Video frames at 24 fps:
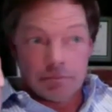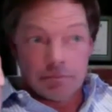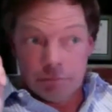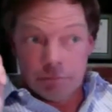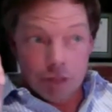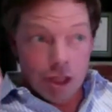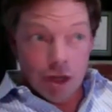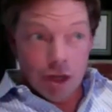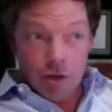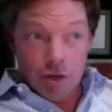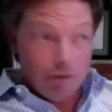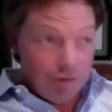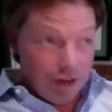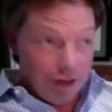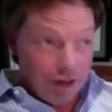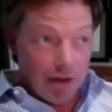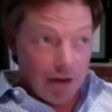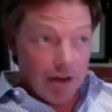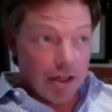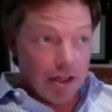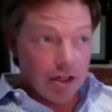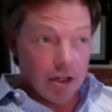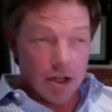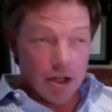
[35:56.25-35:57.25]
you know
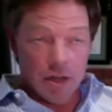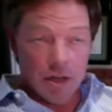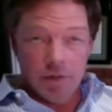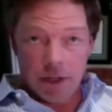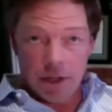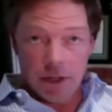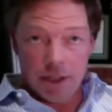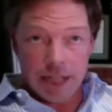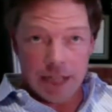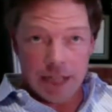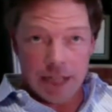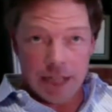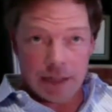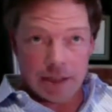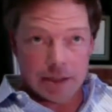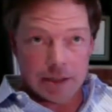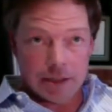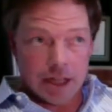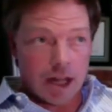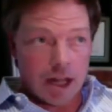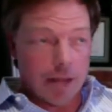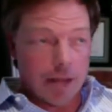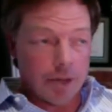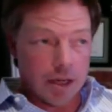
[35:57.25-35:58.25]
very good, very technically
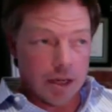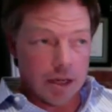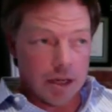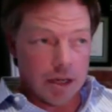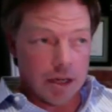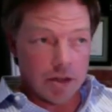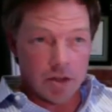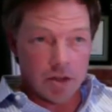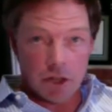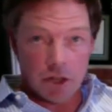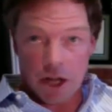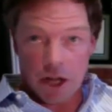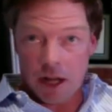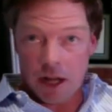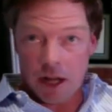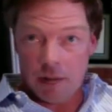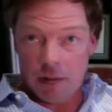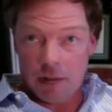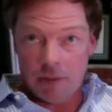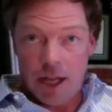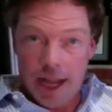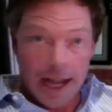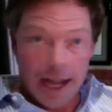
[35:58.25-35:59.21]
competent at your job,